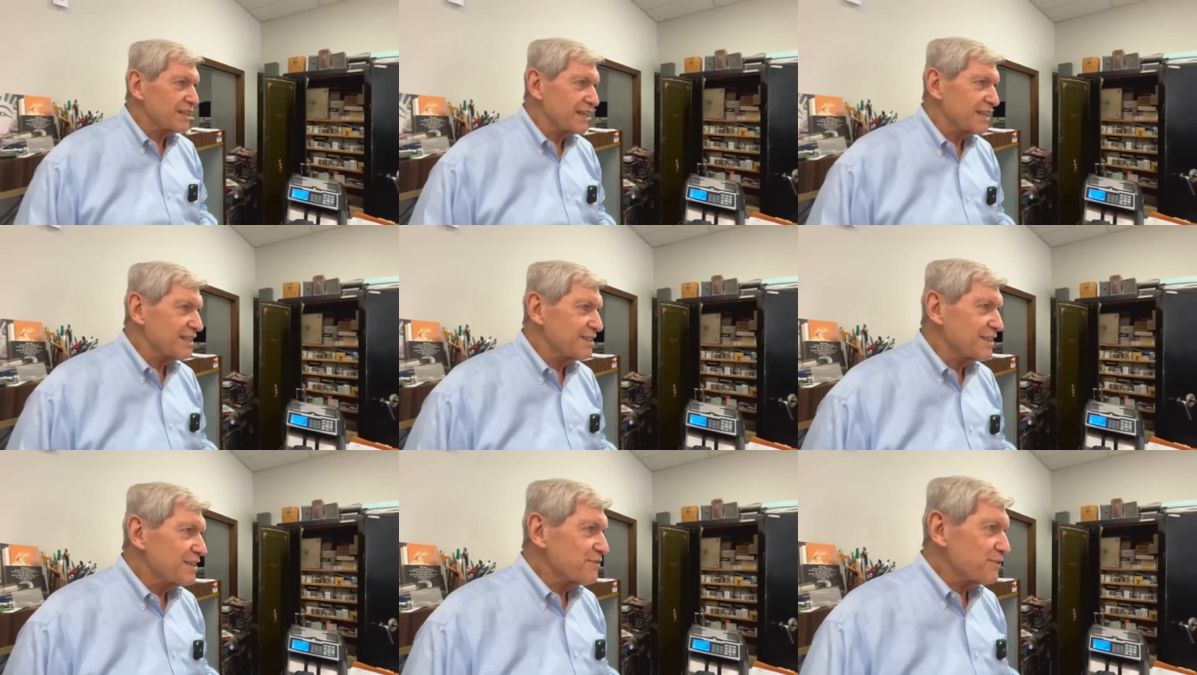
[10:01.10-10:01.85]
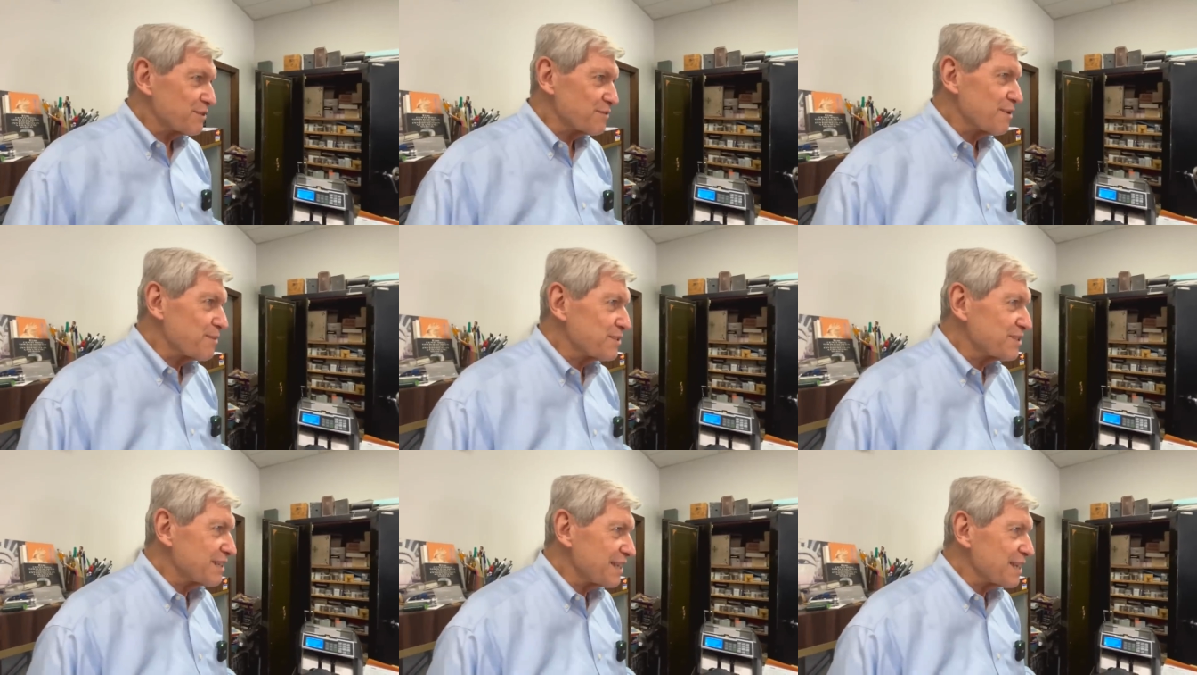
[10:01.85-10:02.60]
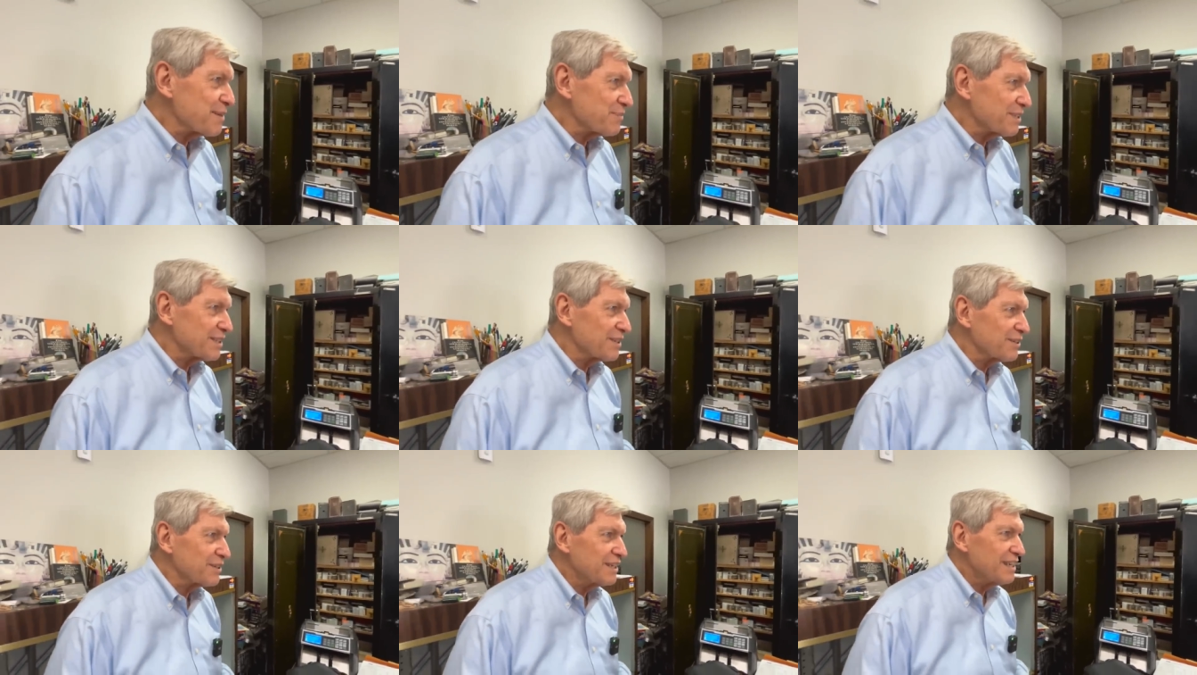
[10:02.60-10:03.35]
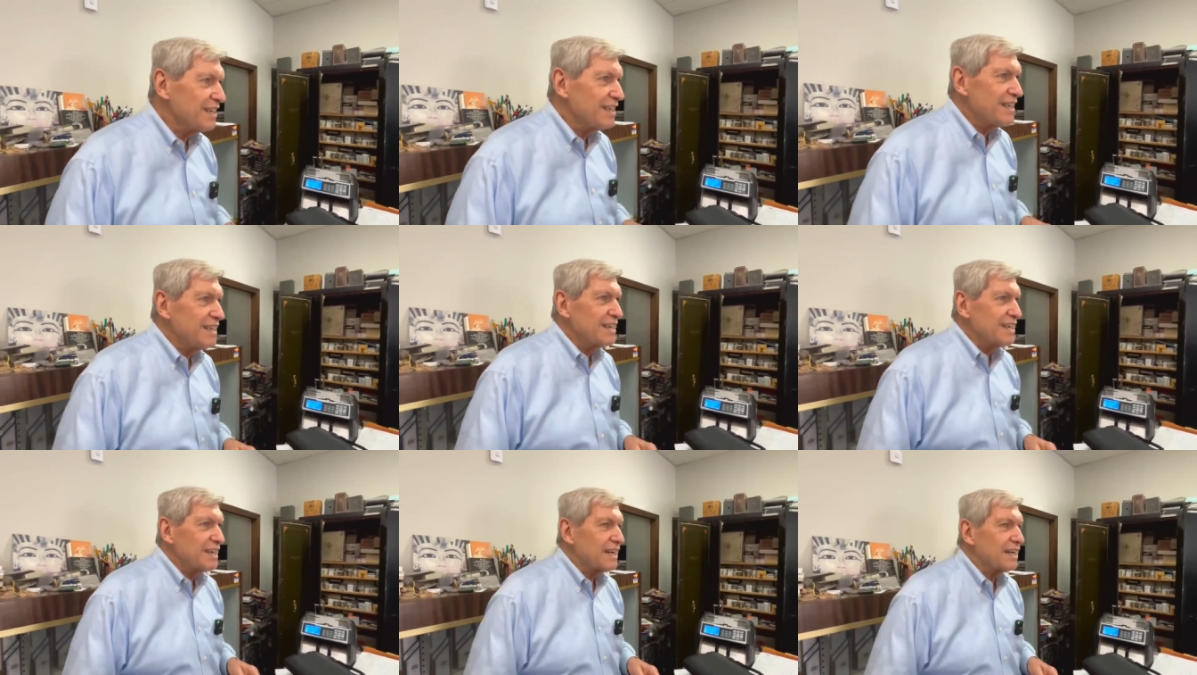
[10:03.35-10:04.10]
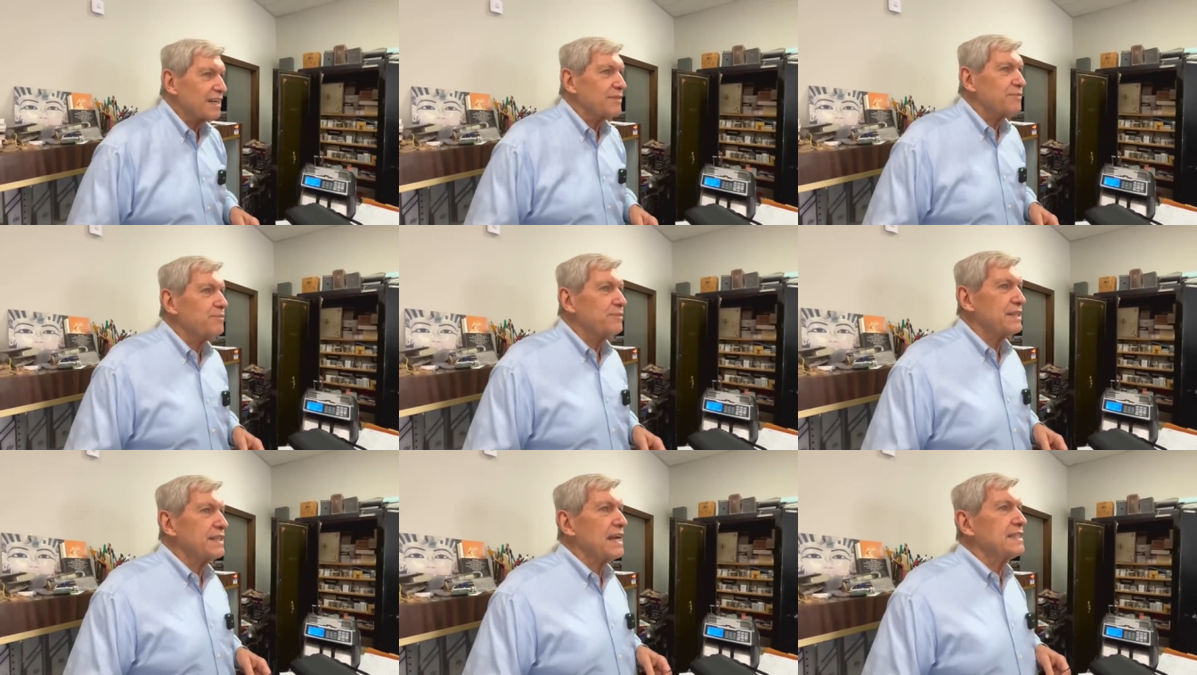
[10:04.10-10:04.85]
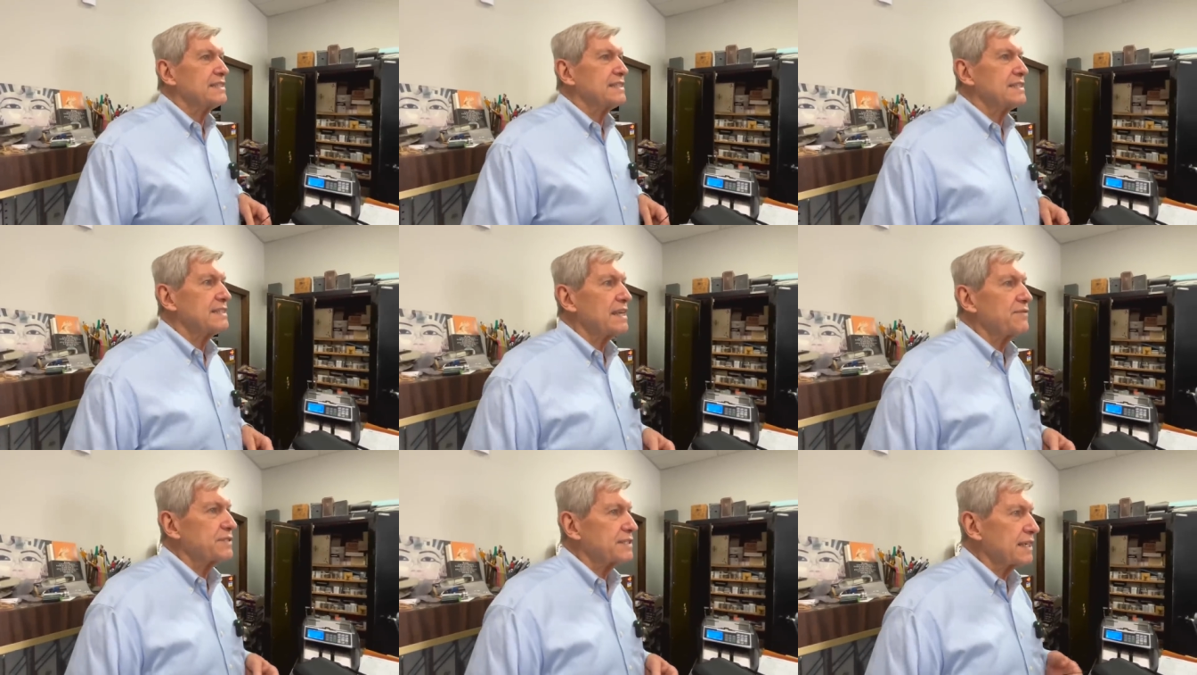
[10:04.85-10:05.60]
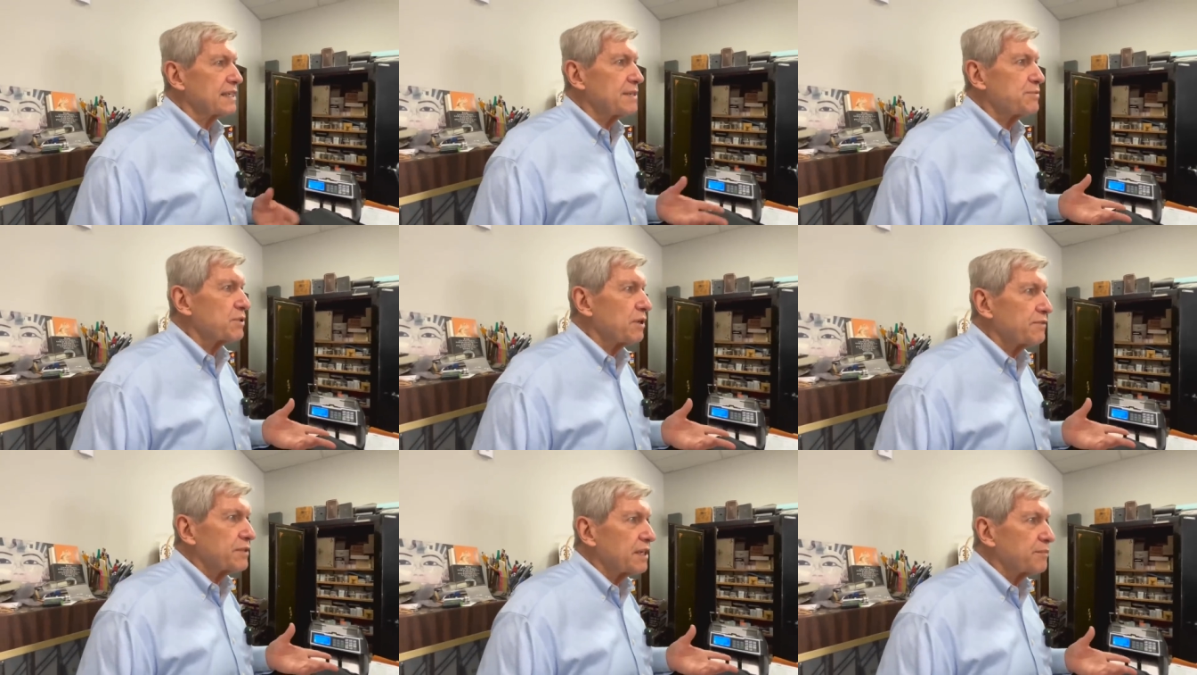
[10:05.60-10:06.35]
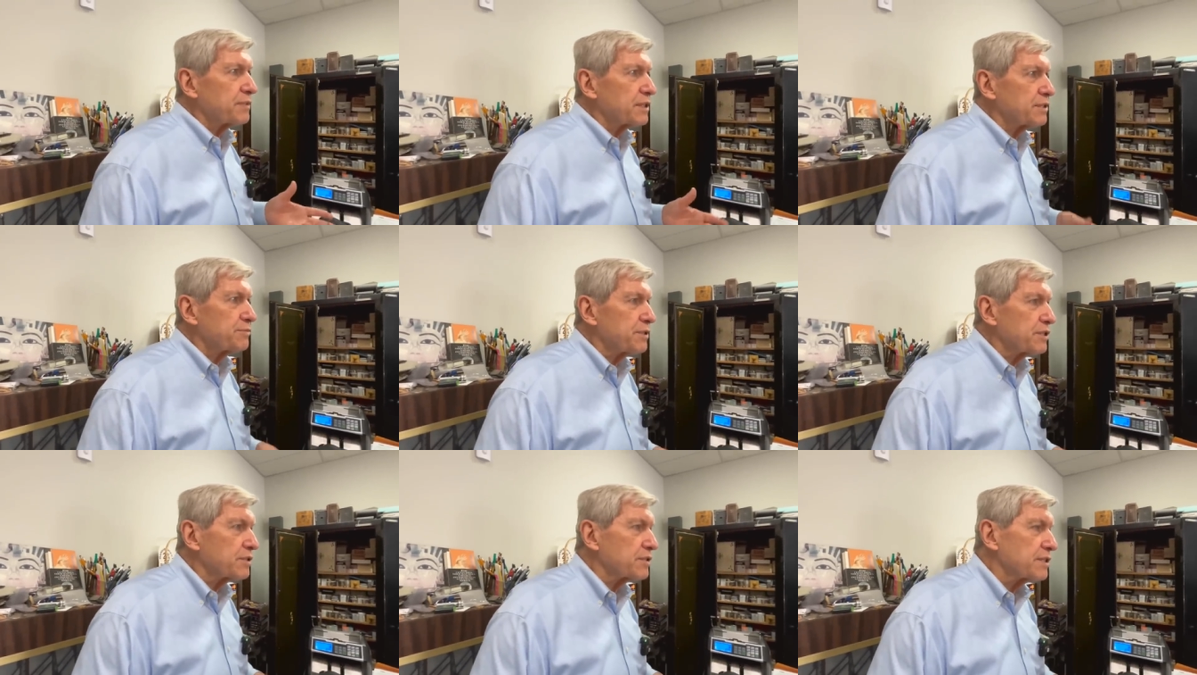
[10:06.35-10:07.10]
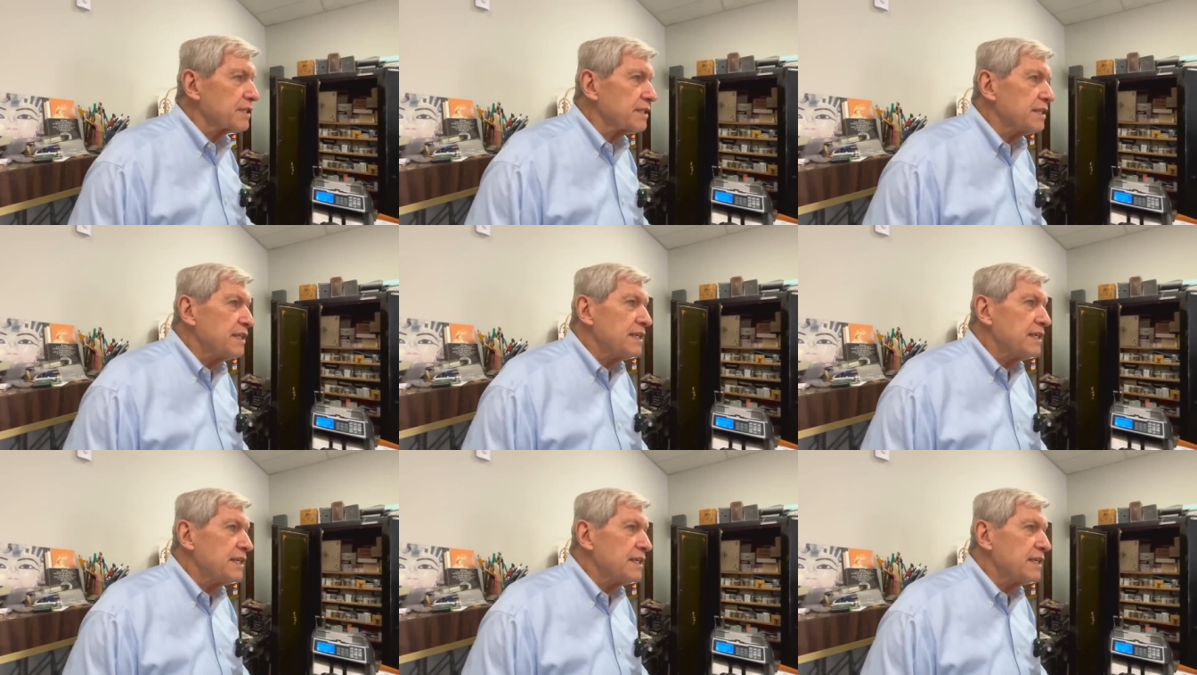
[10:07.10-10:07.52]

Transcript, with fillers: of the night for a rubber stamp. That makes sense, yeah. Um, but that's the safest. That keeps you off the government computer. They